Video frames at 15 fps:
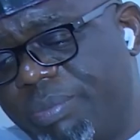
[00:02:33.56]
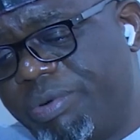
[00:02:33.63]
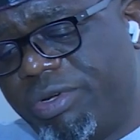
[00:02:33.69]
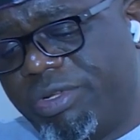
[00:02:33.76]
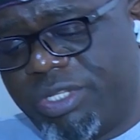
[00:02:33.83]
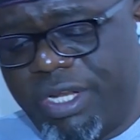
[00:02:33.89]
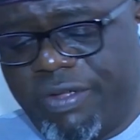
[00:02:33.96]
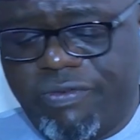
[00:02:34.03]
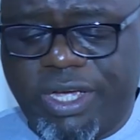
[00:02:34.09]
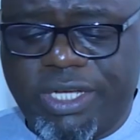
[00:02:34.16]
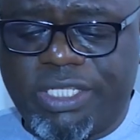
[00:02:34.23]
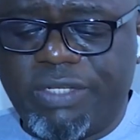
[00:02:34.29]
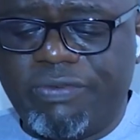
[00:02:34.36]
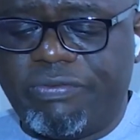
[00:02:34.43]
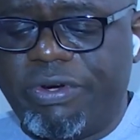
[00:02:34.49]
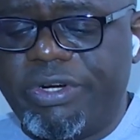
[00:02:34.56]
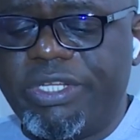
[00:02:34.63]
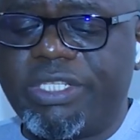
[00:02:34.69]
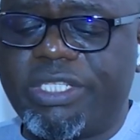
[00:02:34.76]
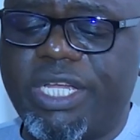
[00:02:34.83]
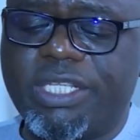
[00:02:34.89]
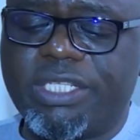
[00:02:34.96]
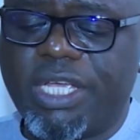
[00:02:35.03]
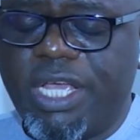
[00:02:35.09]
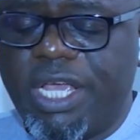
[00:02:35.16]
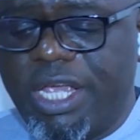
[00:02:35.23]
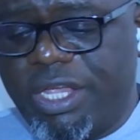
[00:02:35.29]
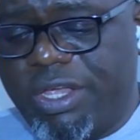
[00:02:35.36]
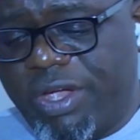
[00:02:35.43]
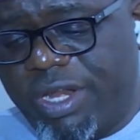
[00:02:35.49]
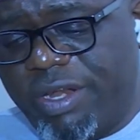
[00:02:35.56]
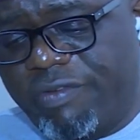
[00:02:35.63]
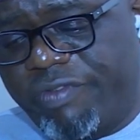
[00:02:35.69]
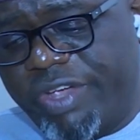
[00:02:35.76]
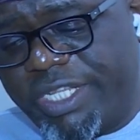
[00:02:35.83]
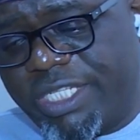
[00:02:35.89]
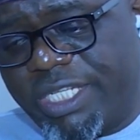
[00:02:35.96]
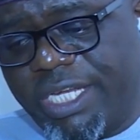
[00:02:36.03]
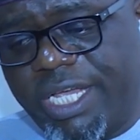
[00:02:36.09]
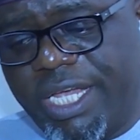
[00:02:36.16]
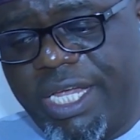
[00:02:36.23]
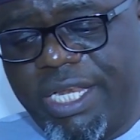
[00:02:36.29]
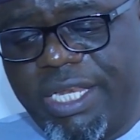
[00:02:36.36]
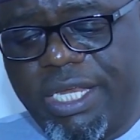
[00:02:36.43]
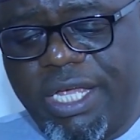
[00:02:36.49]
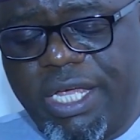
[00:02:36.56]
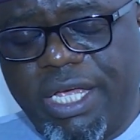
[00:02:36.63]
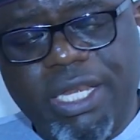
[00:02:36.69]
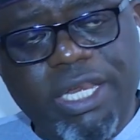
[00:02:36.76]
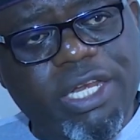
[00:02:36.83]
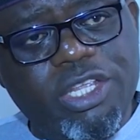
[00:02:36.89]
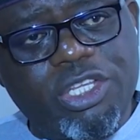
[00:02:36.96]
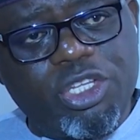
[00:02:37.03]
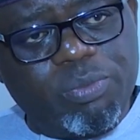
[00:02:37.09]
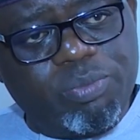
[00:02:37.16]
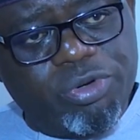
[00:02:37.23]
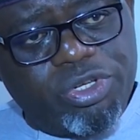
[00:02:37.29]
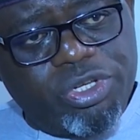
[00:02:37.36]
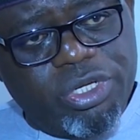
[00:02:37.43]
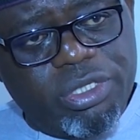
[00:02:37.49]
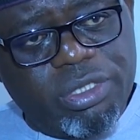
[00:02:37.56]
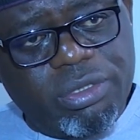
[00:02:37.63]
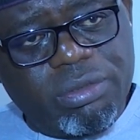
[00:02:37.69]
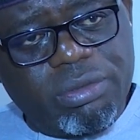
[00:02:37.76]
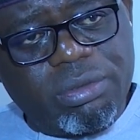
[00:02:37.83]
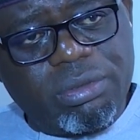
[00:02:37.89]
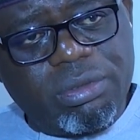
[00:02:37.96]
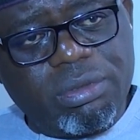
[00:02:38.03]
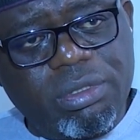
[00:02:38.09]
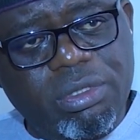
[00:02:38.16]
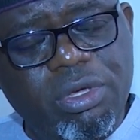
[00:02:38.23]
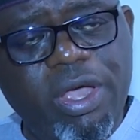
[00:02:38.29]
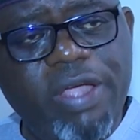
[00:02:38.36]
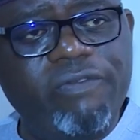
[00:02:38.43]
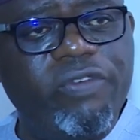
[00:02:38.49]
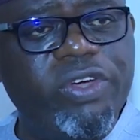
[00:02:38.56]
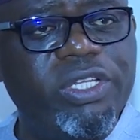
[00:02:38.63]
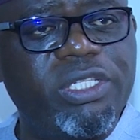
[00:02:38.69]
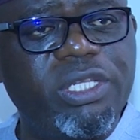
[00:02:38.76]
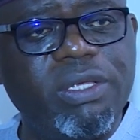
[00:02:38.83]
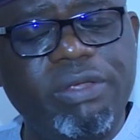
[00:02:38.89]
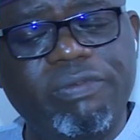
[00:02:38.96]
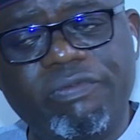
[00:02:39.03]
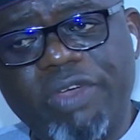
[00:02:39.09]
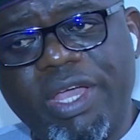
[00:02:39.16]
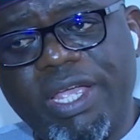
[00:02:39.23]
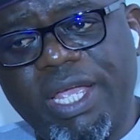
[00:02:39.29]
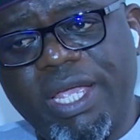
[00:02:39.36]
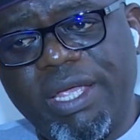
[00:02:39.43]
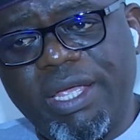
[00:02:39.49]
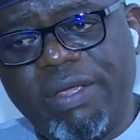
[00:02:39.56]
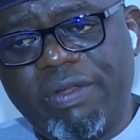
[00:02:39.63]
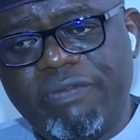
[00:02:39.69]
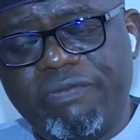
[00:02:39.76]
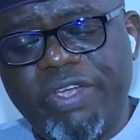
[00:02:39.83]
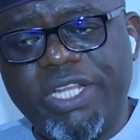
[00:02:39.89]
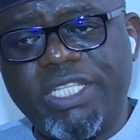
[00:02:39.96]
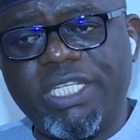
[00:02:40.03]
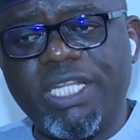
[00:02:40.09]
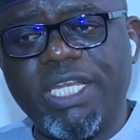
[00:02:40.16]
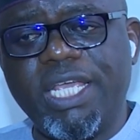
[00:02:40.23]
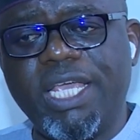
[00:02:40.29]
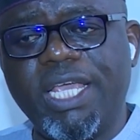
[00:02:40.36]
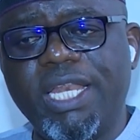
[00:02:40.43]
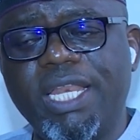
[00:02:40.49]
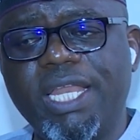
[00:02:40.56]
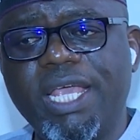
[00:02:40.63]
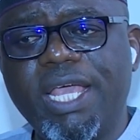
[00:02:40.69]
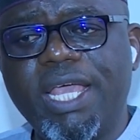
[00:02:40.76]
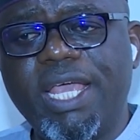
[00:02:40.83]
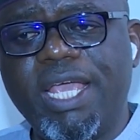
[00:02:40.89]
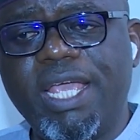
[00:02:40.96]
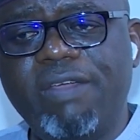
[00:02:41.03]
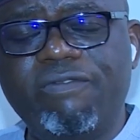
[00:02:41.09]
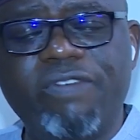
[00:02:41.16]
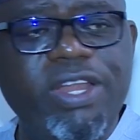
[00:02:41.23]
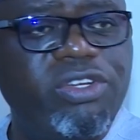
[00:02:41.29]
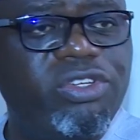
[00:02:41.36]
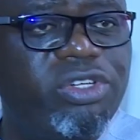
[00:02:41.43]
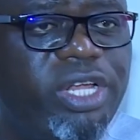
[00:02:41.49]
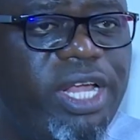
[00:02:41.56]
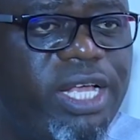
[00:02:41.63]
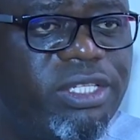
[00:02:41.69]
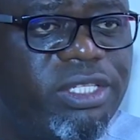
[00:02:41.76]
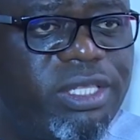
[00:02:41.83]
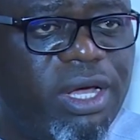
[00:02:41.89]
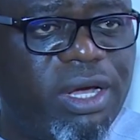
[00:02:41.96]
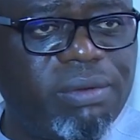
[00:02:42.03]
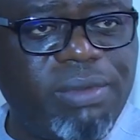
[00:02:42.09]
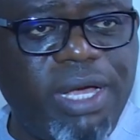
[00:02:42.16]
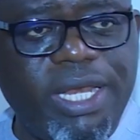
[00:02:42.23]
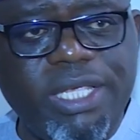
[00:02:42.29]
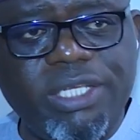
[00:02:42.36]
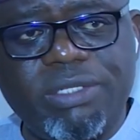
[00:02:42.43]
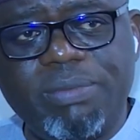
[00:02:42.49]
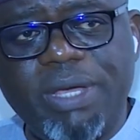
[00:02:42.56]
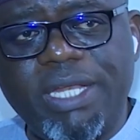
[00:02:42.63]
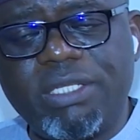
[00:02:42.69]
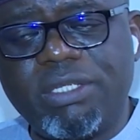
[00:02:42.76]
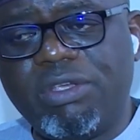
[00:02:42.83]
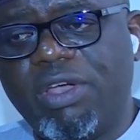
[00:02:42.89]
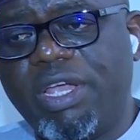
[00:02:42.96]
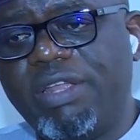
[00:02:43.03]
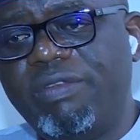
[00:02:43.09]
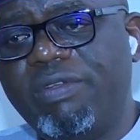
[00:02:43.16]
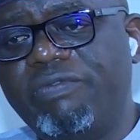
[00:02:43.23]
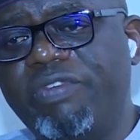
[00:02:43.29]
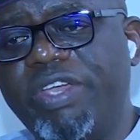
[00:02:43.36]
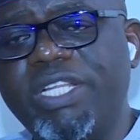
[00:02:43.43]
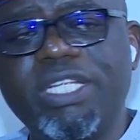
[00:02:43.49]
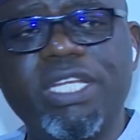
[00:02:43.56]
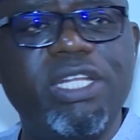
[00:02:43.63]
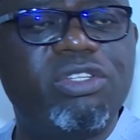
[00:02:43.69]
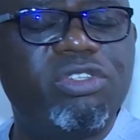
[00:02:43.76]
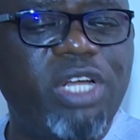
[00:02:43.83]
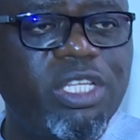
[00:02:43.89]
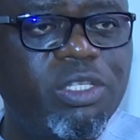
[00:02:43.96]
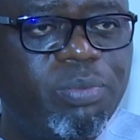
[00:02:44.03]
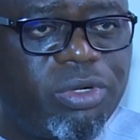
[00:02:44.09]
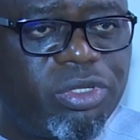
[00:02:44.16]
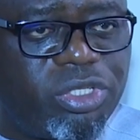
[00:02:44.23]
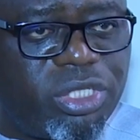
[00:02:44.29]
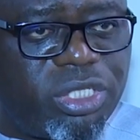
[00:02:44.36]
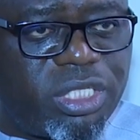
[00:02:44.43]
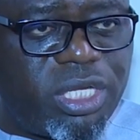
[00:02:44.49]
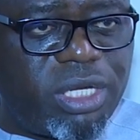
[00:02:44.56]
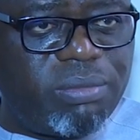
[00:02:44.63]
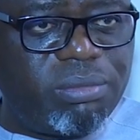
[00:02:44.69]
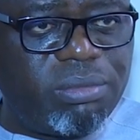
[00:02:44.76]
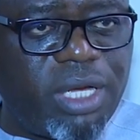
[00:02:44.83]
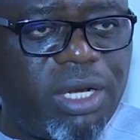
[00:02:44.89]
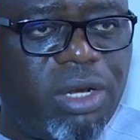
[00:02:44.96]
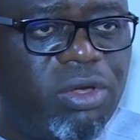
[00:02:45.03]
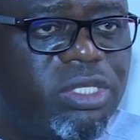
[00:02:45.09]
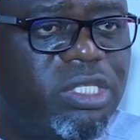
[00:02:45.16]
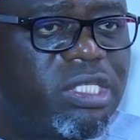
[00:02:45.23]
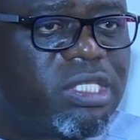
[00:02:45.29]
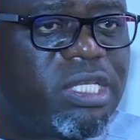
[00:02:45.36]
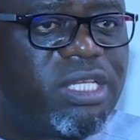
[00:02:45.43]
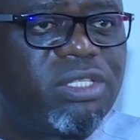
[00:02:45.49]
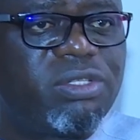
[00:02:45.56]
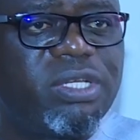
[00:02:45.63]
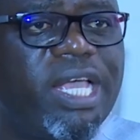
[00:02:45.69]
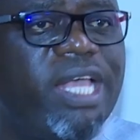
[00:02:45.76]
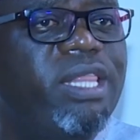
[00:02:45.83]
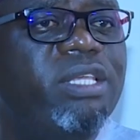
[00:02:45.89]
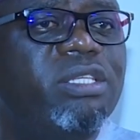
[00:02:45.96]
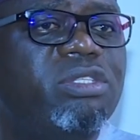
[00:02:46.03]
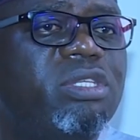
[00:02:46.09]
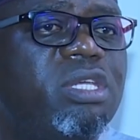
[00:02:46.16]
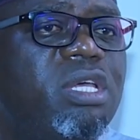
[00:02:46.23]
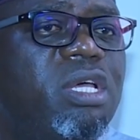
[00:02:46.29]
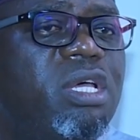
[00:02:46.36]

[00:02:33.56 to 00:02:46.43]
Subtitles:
producing a vaccine, for instance, you're innovating in the distribution, you're innovating in inventory and stock management, you're innovating in transport system and logistics to get these